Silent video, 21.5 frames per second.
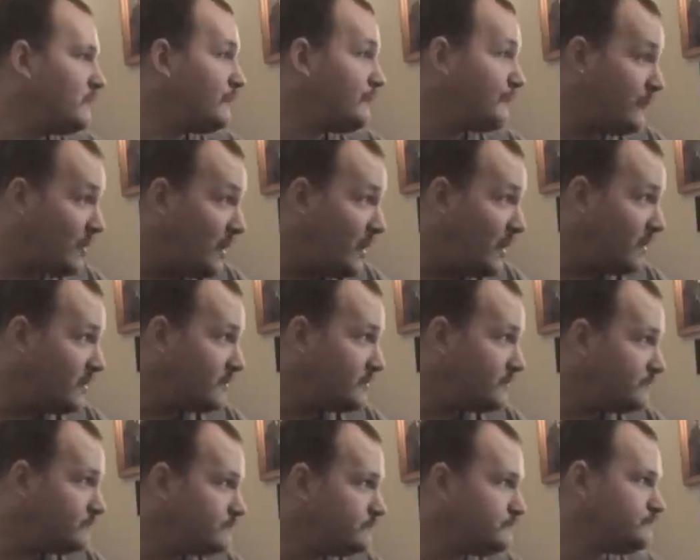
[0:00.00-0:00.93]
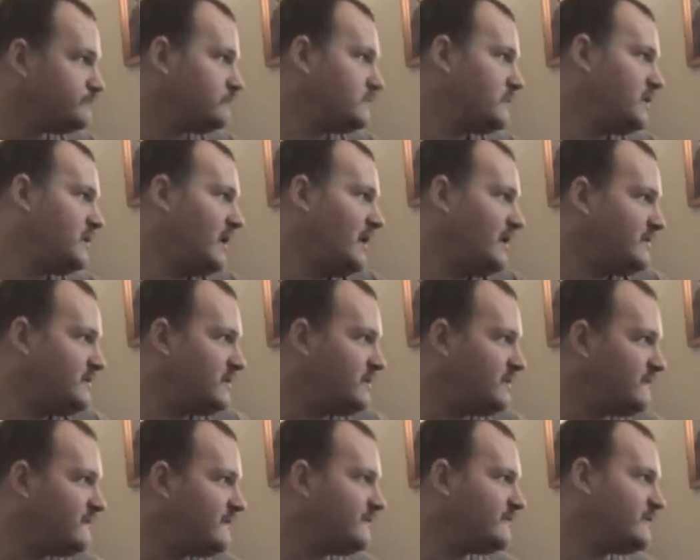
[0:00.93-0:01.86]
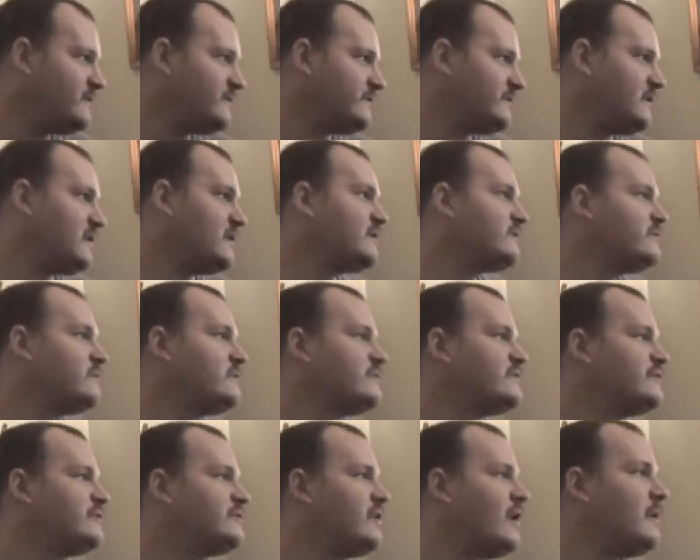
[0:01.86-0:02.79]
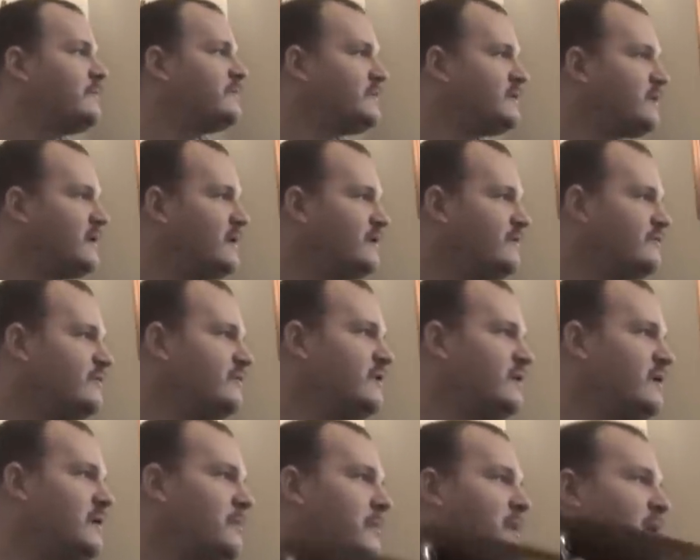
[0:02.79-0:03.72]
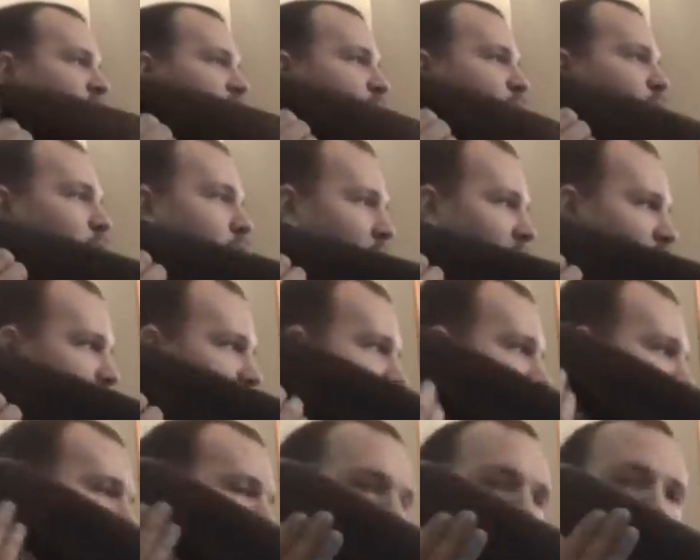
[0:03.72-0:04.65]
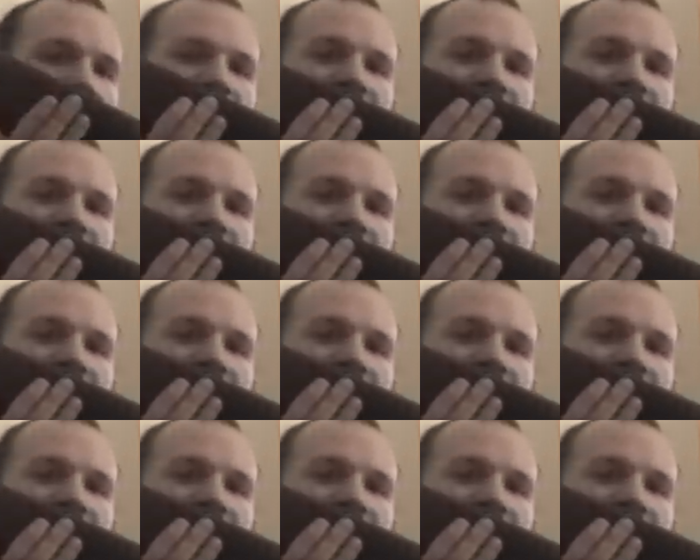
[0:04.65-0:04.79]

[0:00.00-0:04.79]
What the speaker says: But in 1956, it was adopted as the MA-1 by